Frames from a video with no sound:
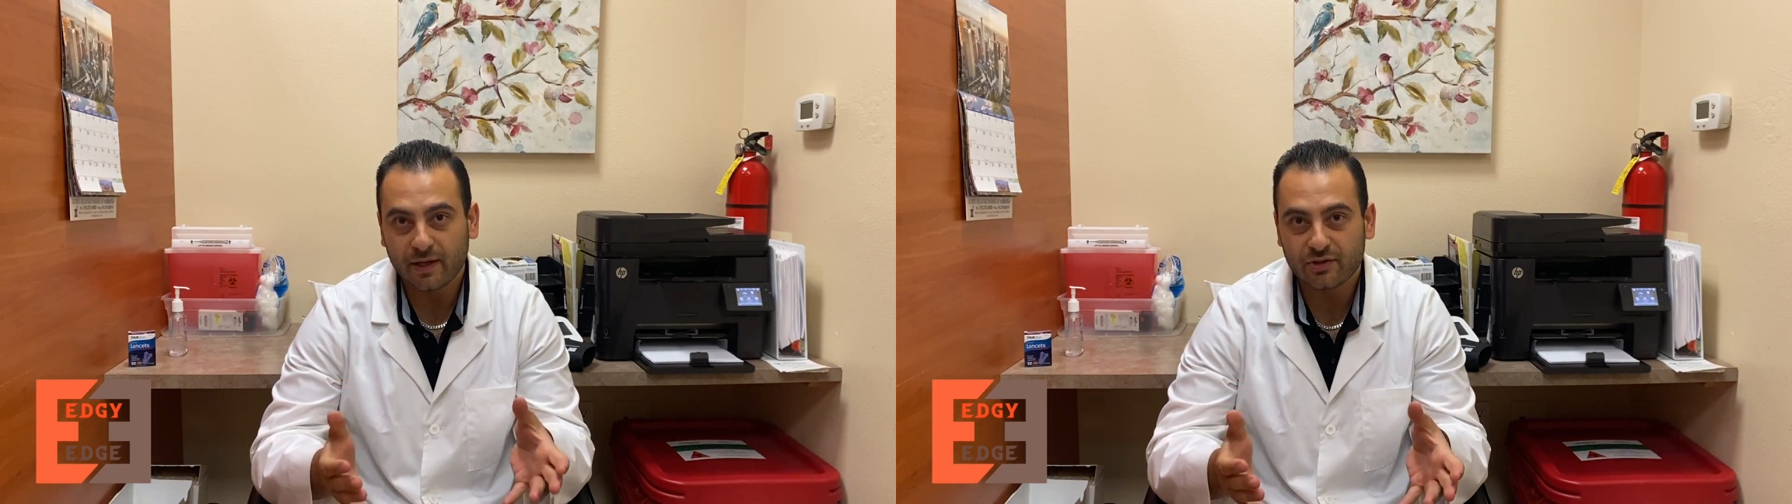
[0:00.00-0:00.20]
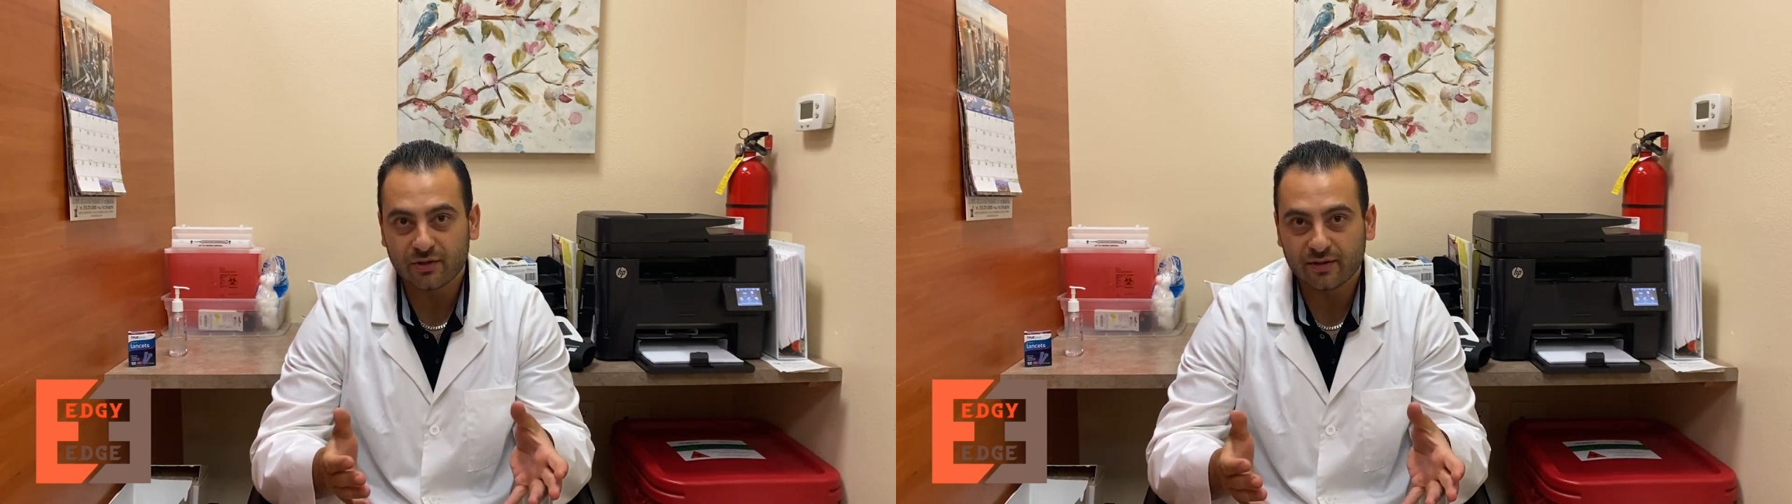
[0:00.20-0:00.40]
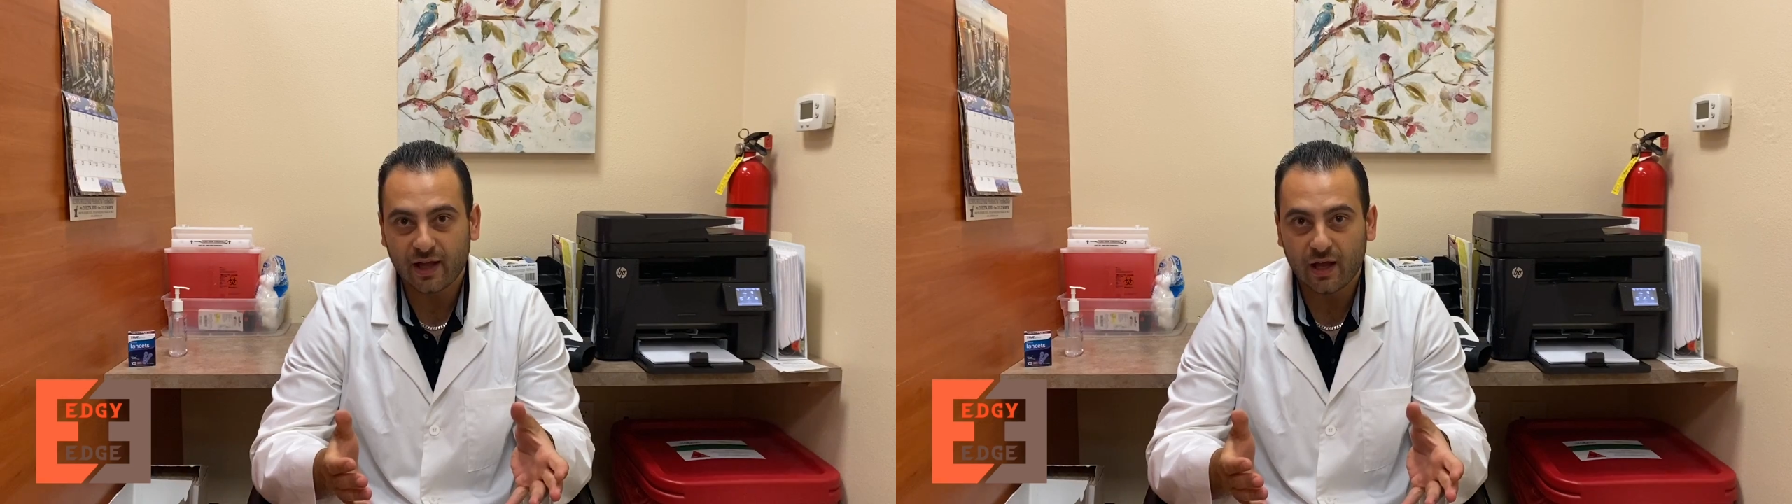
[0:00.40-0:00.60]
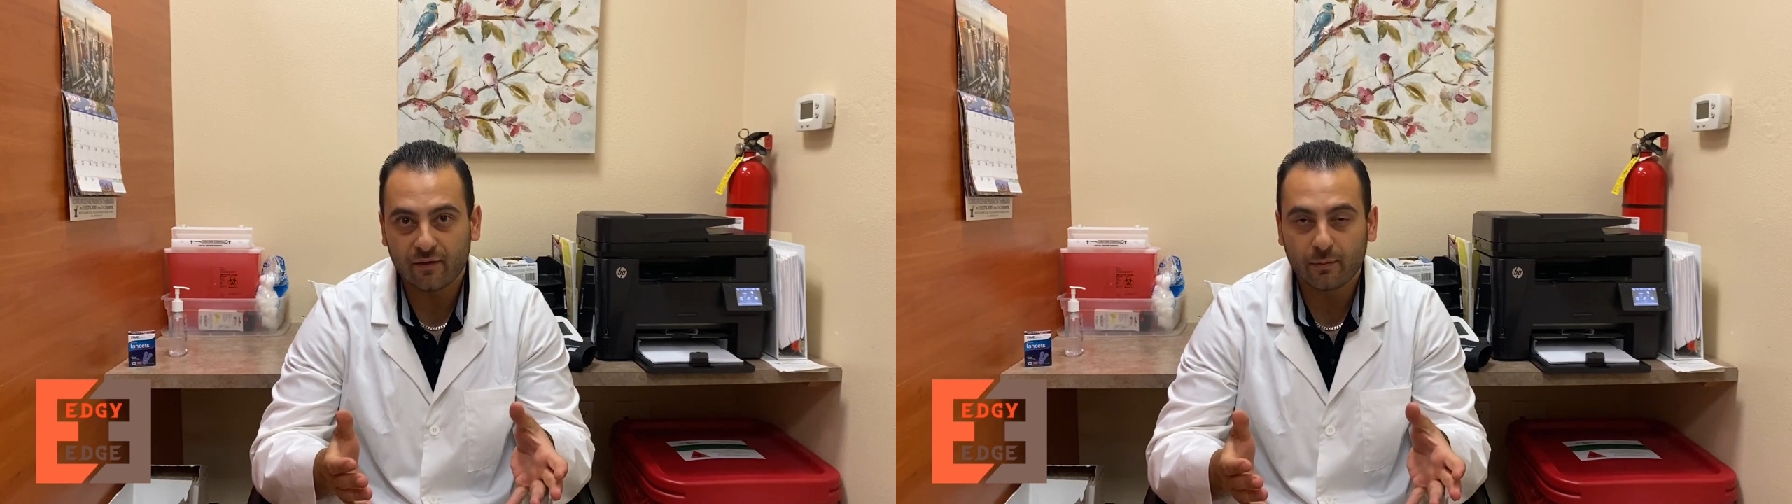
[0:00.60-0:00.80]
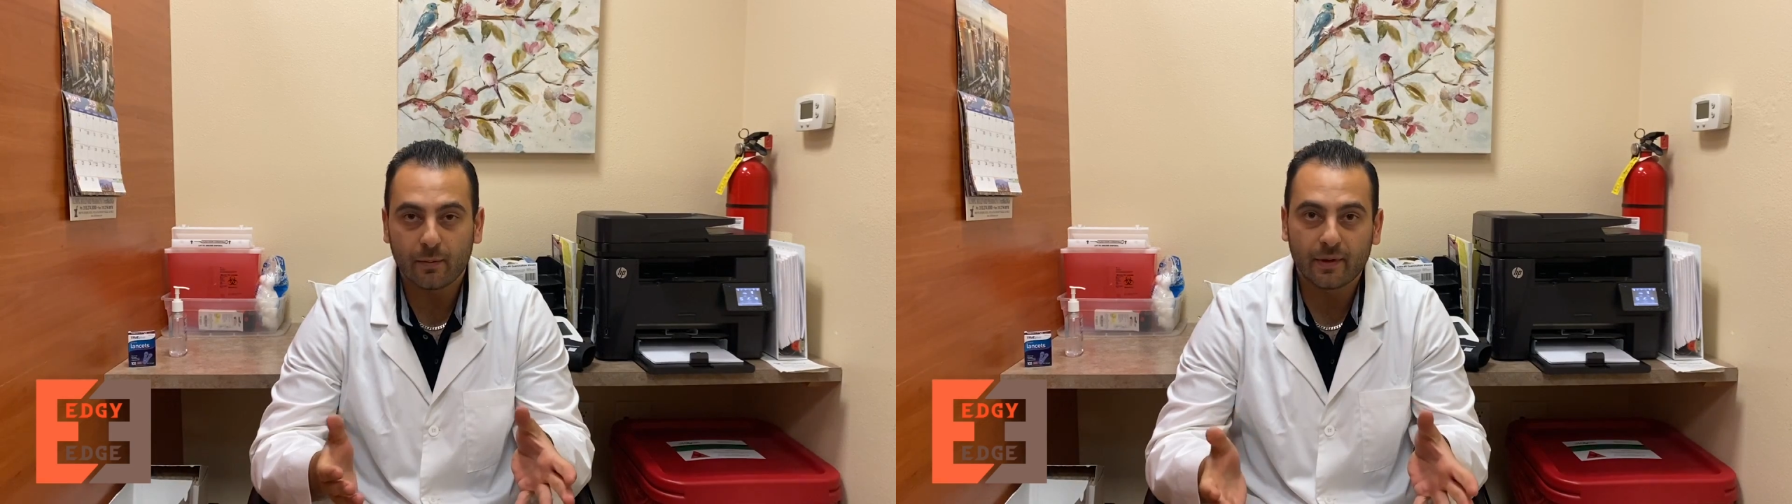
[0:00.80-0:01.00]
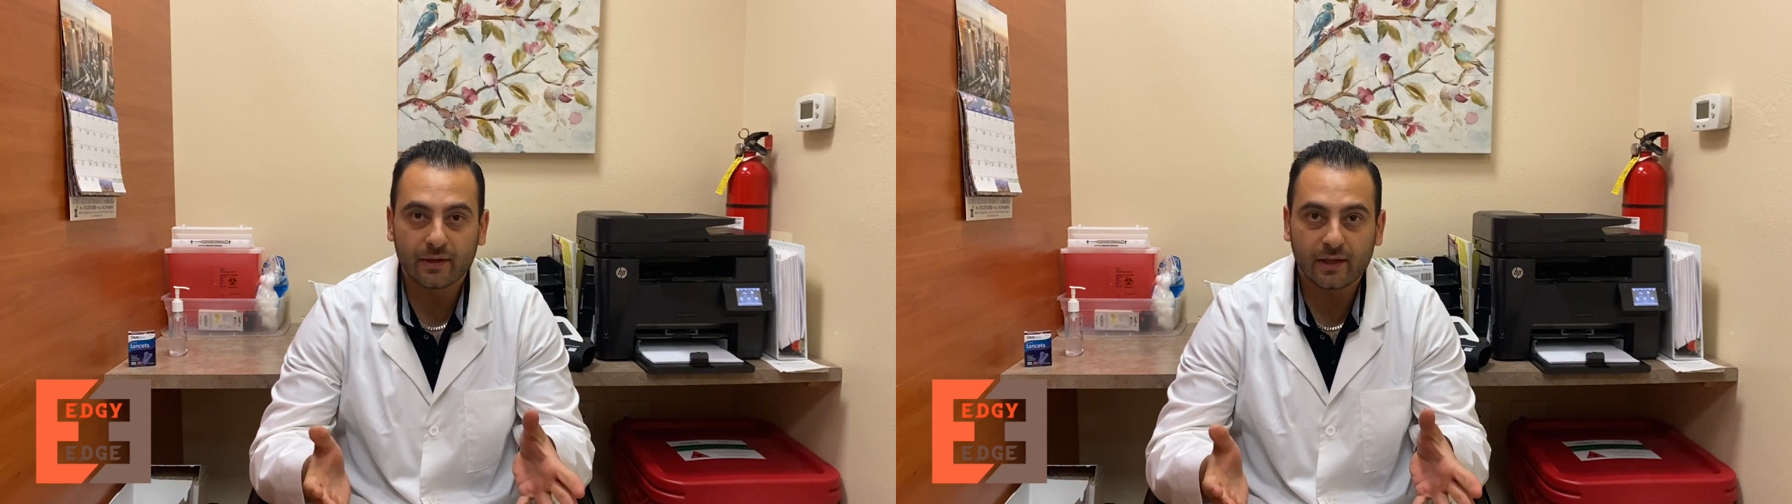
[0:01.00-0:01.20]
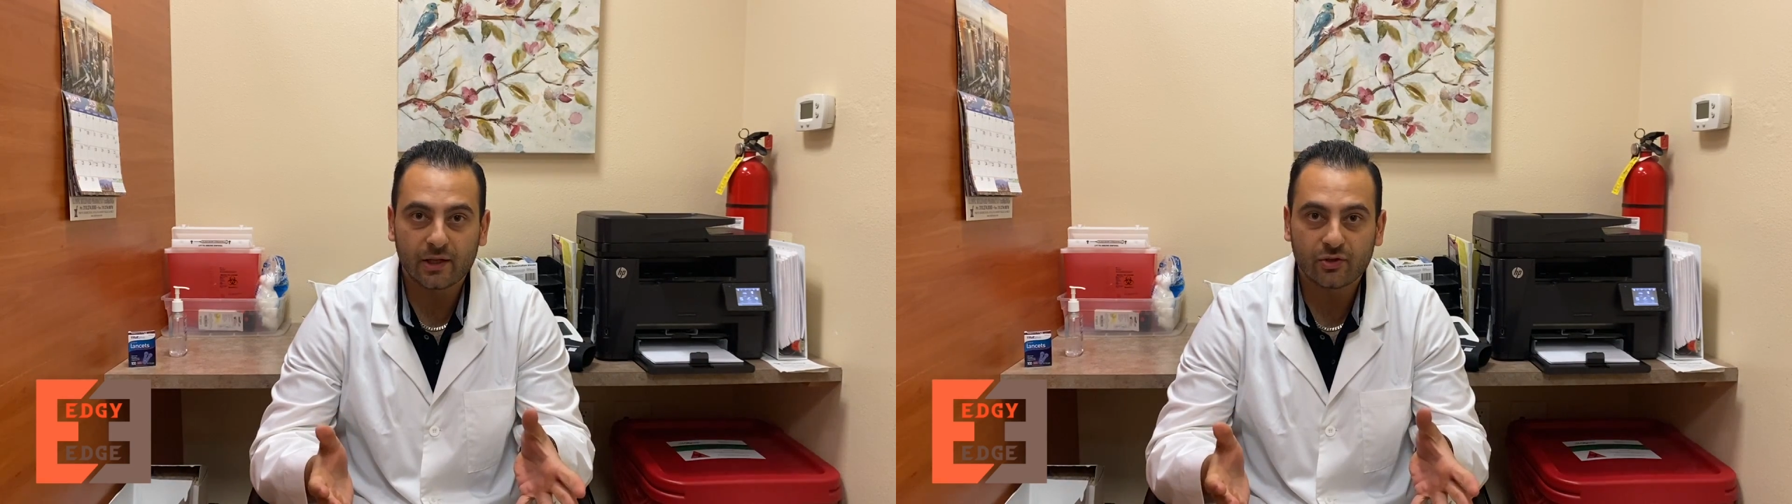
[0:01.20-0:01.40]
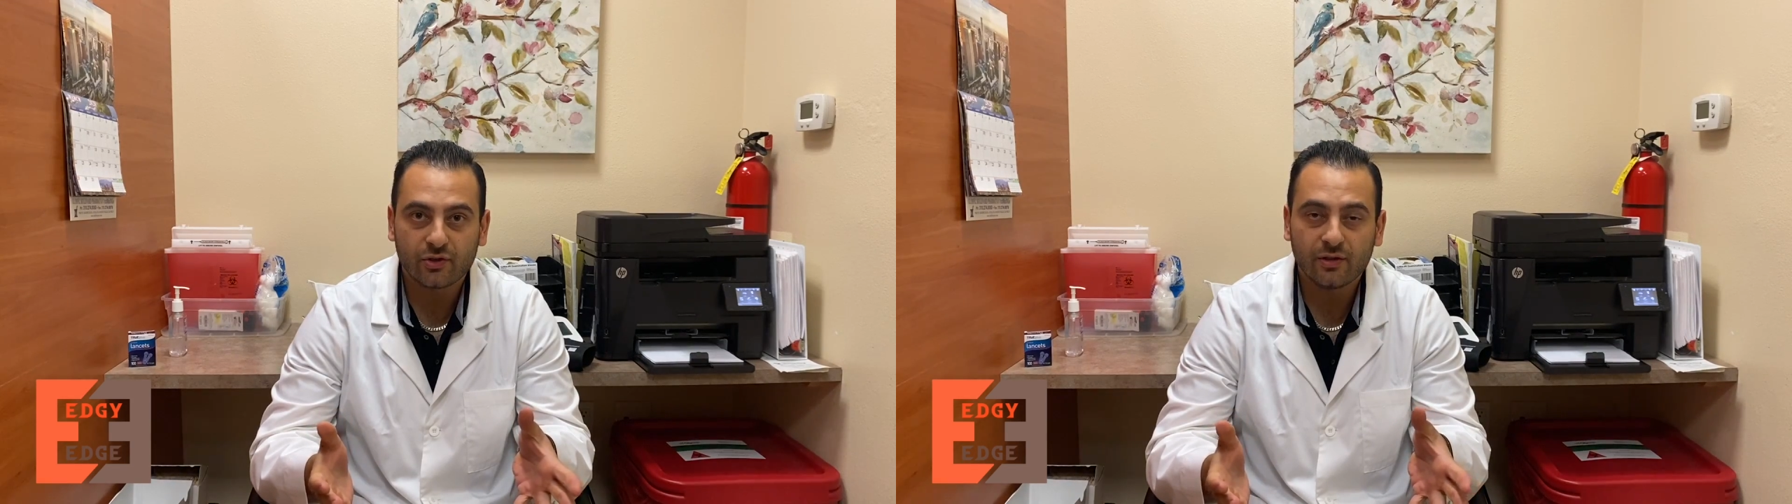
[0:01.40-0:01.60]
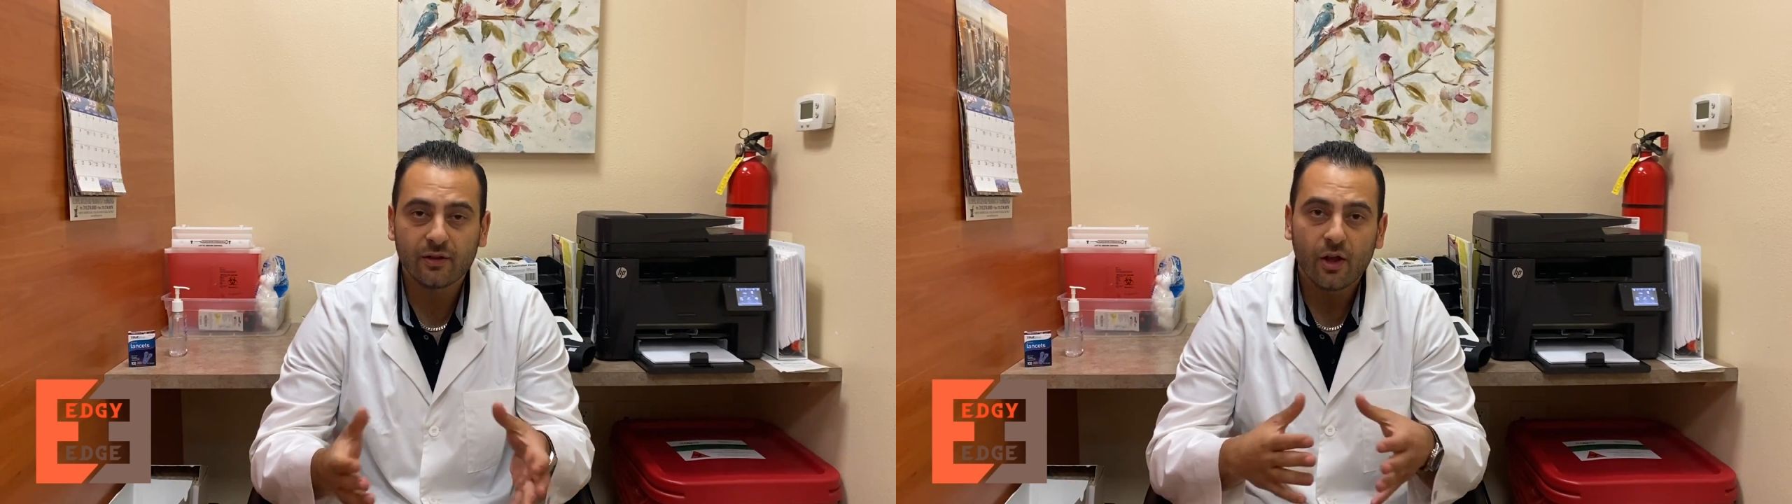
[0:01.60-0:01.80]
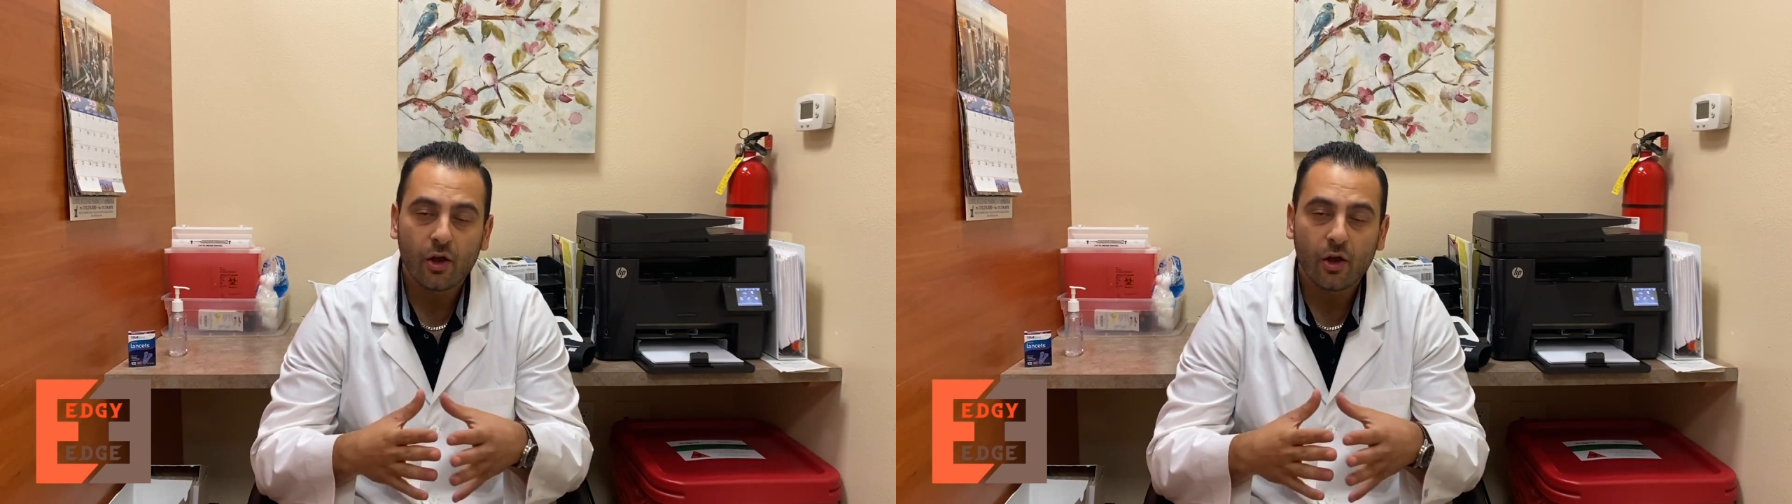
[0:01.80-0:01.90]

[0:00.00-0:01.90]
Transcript: patients have about medications